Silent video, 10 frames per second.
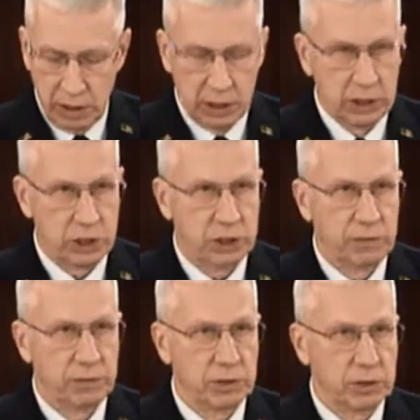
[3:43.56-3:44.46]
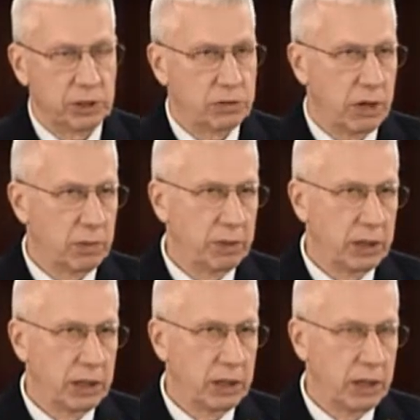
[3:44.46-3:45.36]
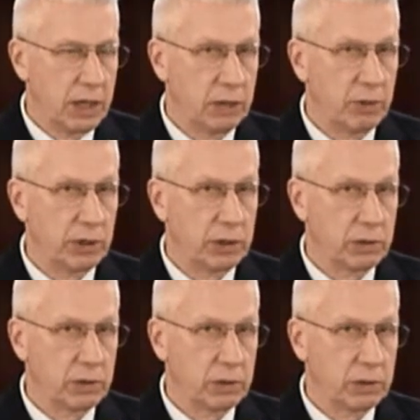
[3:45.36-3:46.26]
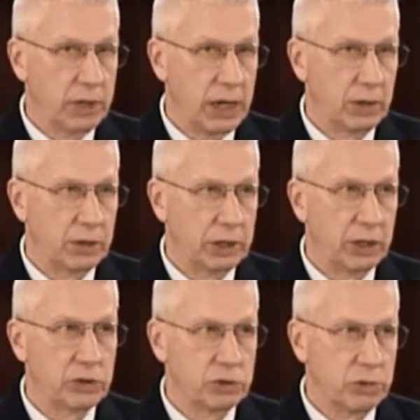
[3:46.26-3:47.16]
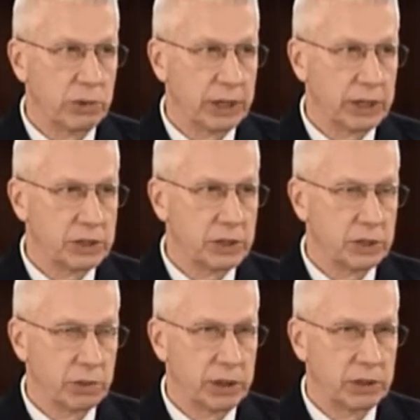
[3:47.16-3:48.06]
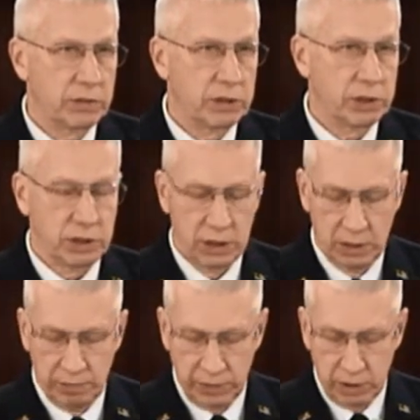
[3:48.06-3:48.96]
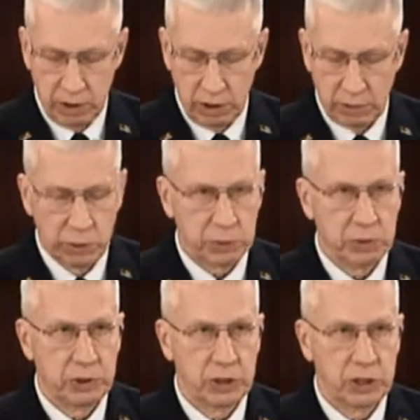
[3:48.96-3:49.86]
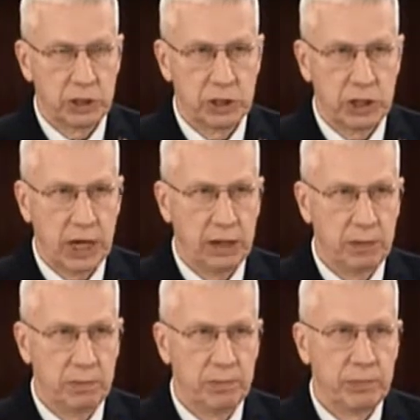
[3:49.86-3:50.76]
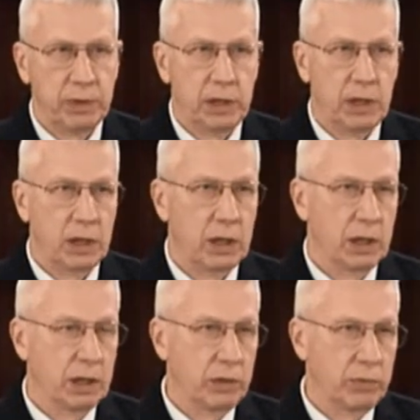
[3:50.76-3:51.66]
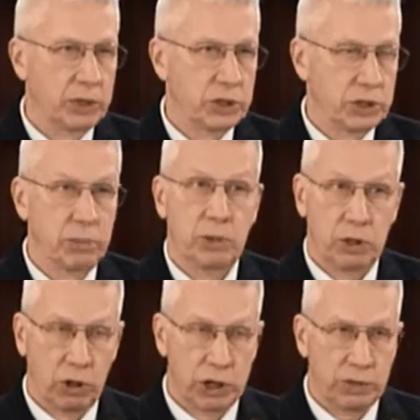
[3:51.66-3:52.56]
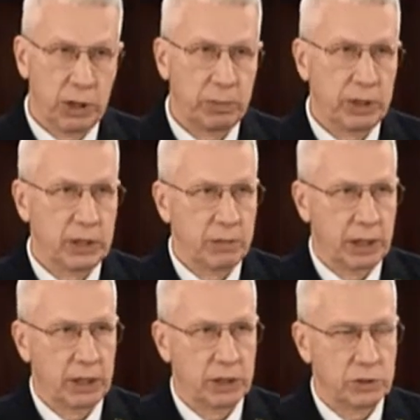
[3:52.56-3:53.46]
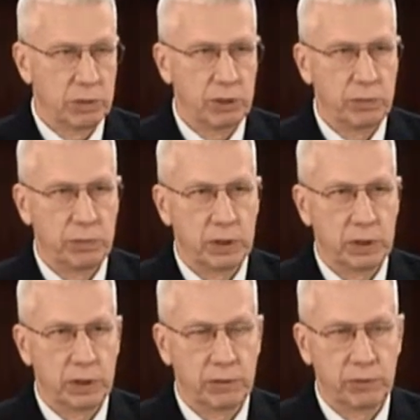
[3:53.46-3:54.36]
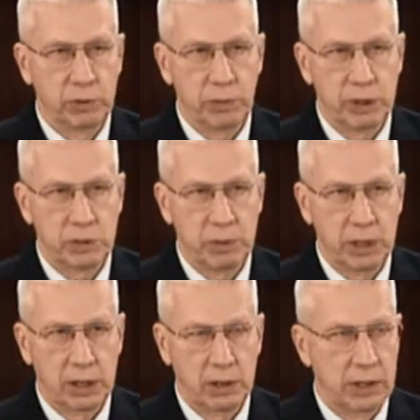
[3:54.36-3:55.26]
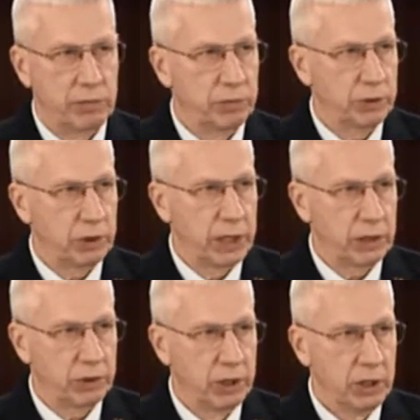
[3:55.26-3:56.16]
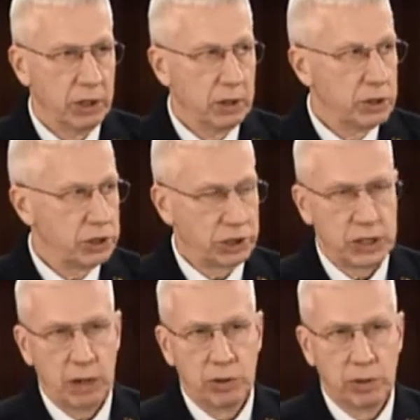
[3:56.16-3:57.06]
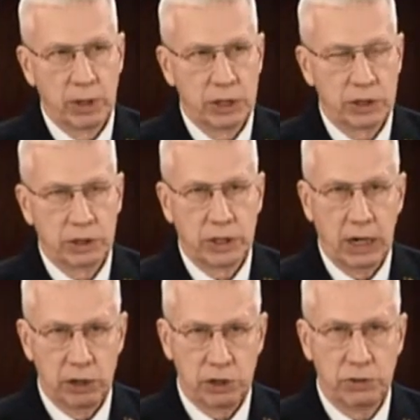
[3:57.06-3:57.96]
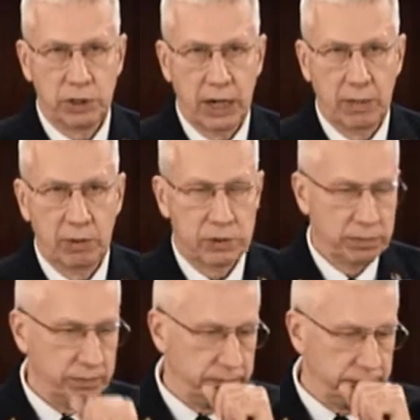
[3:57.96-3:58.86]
In addition, the 56th Stryker Brigade and really now the other two brigades in the 20th Division are equipped with the Shadow, which is a larger airplane, about a 12-foot wingspan, 11-foot length, 6-hour duration, carries 2 cameras.